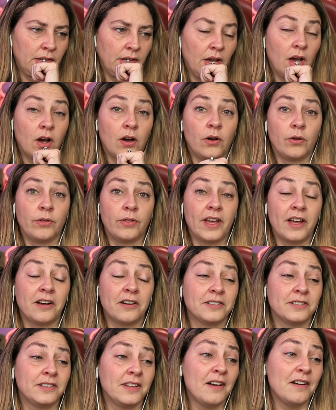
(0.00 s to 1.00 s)
Oh, they are
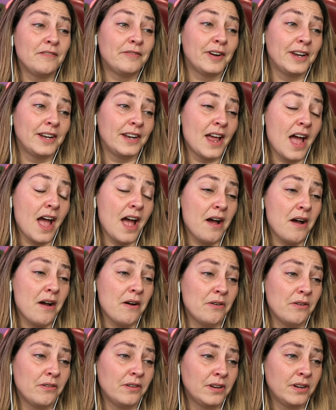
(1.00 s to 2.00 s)
in love right
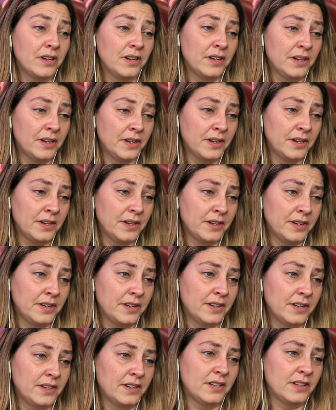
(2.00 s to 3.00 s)
now.
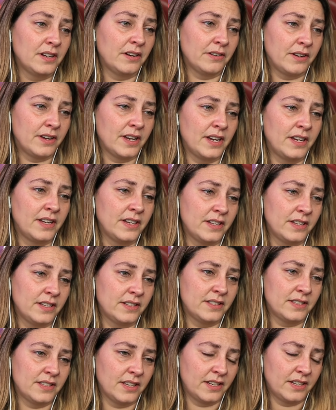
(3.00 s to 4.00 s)
Okay,
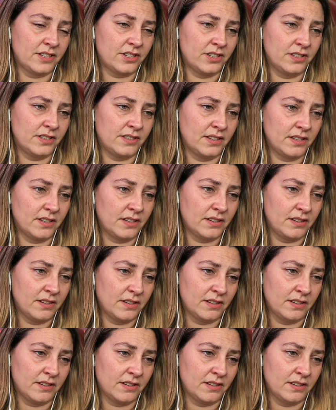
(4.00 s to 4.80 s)
it's like she said.